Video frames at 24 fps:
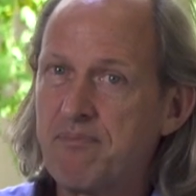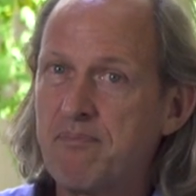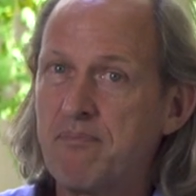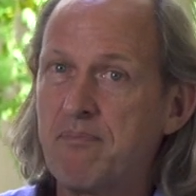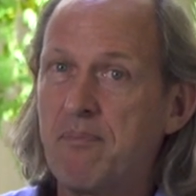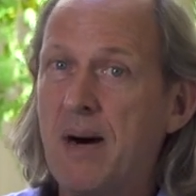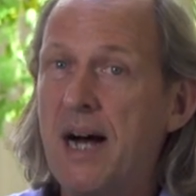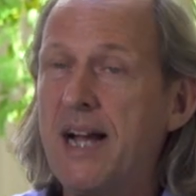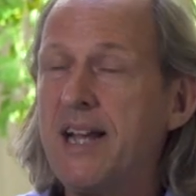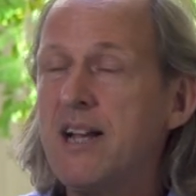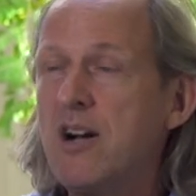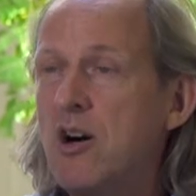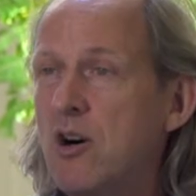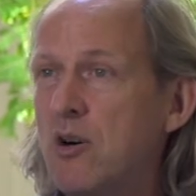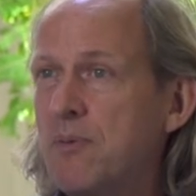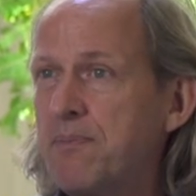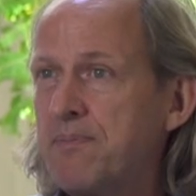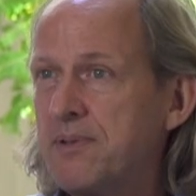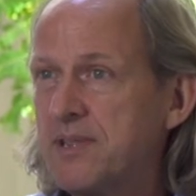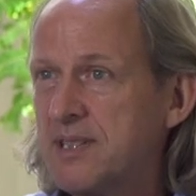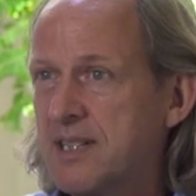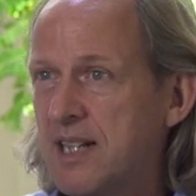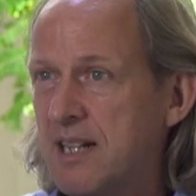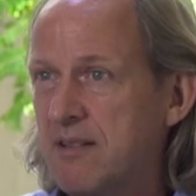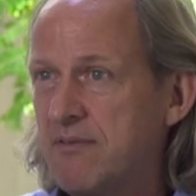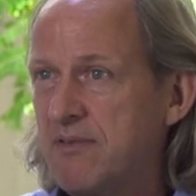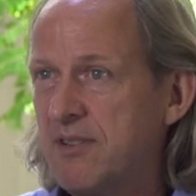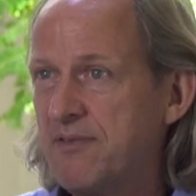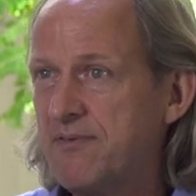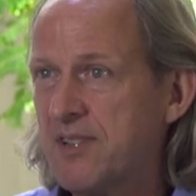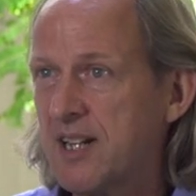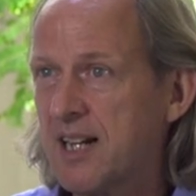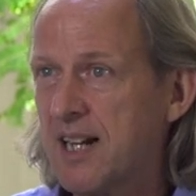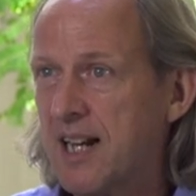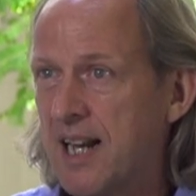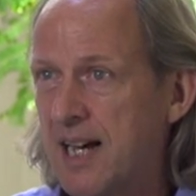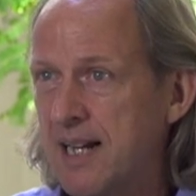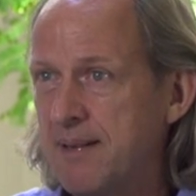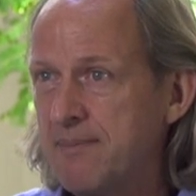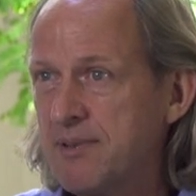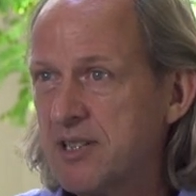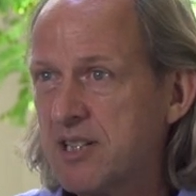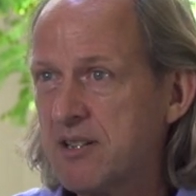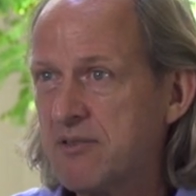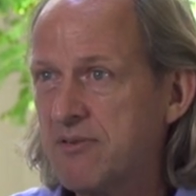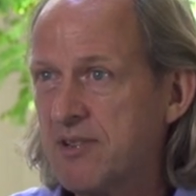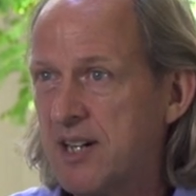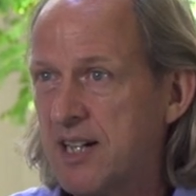My hope is that with the
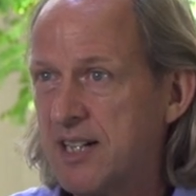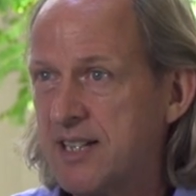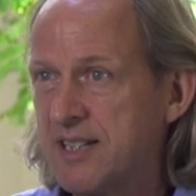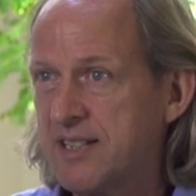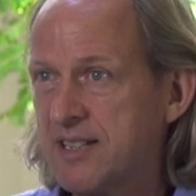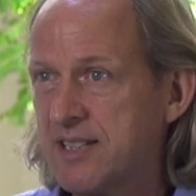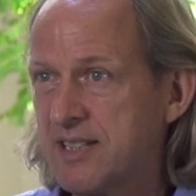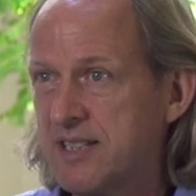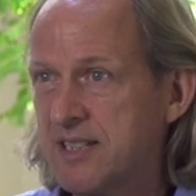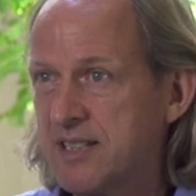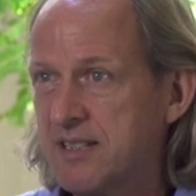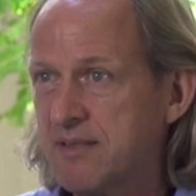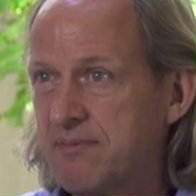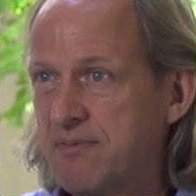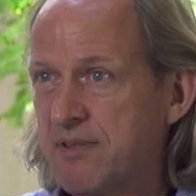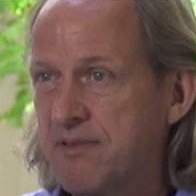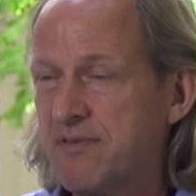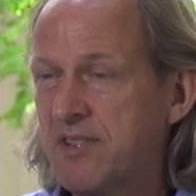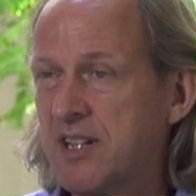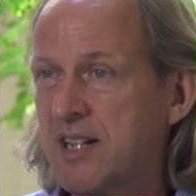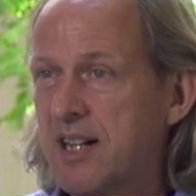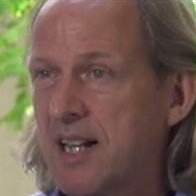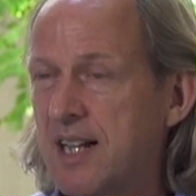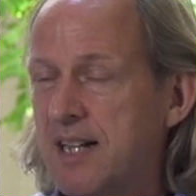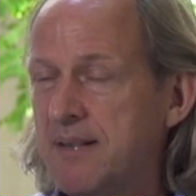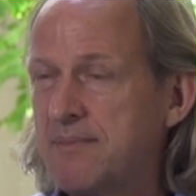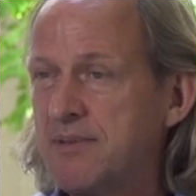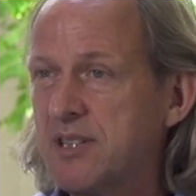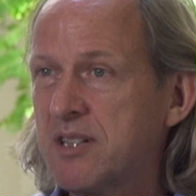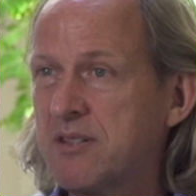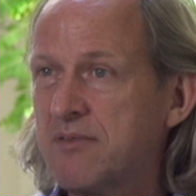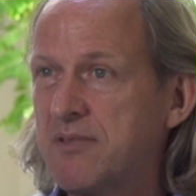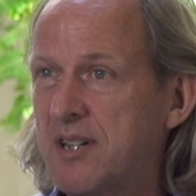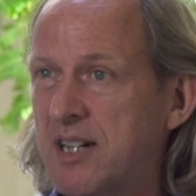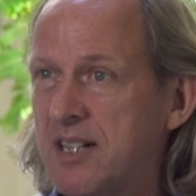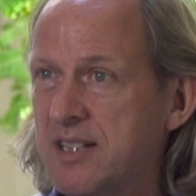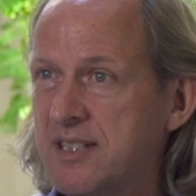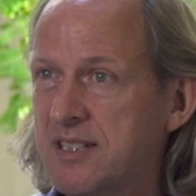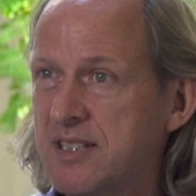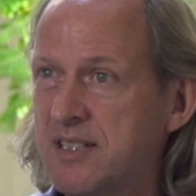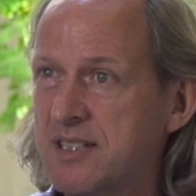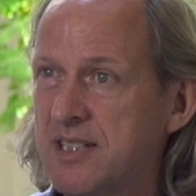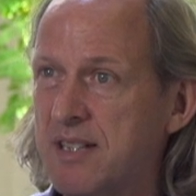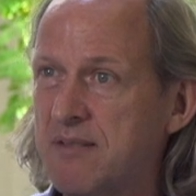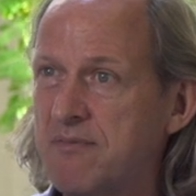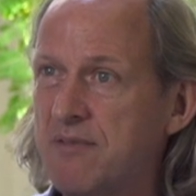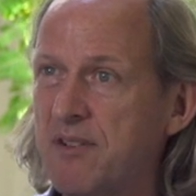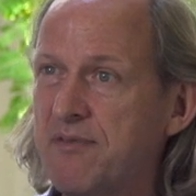climate crisis,
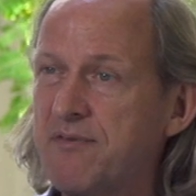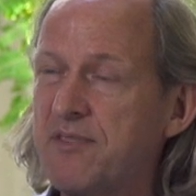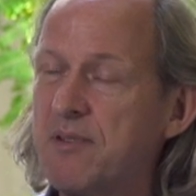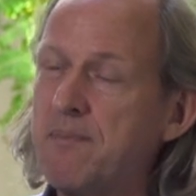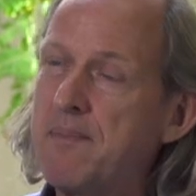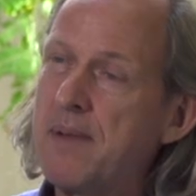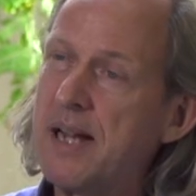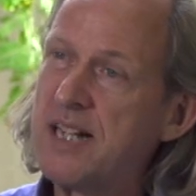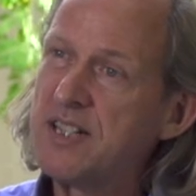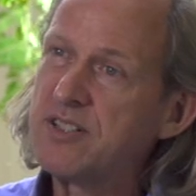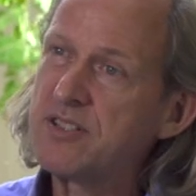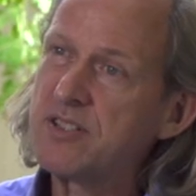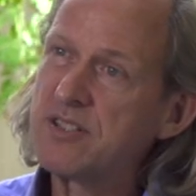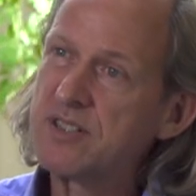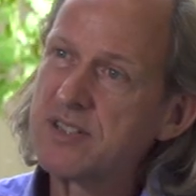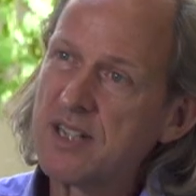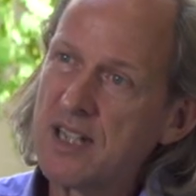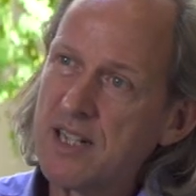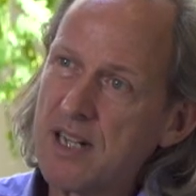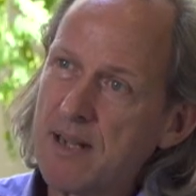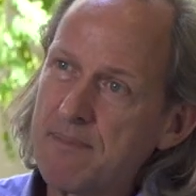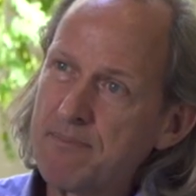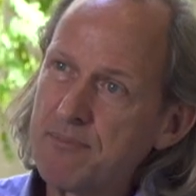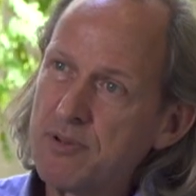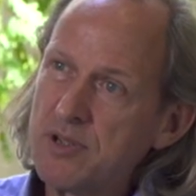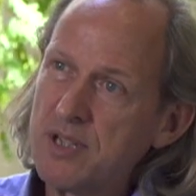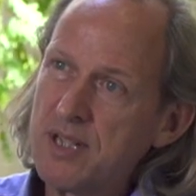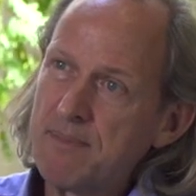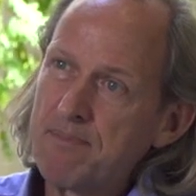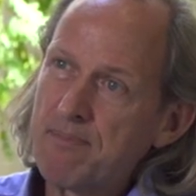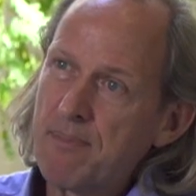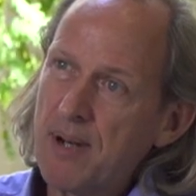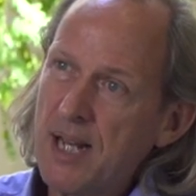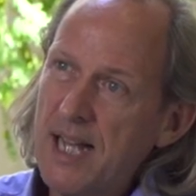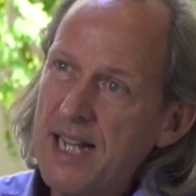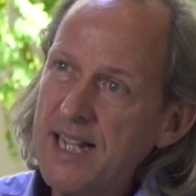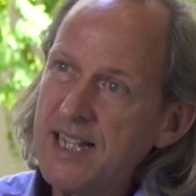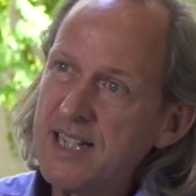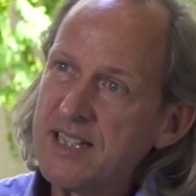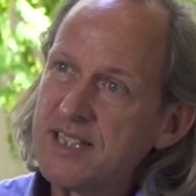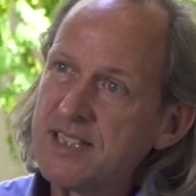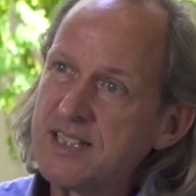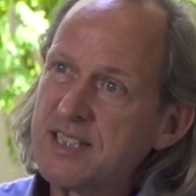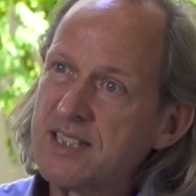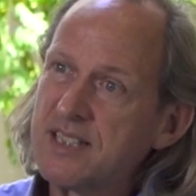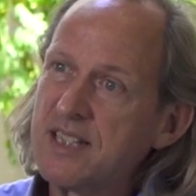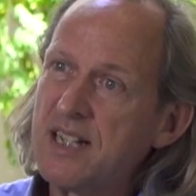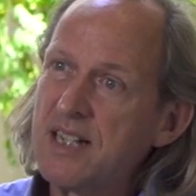and with the measures that are put in
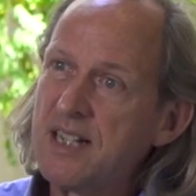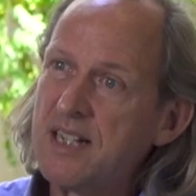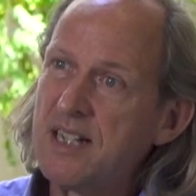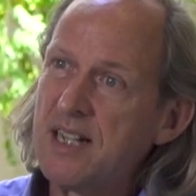place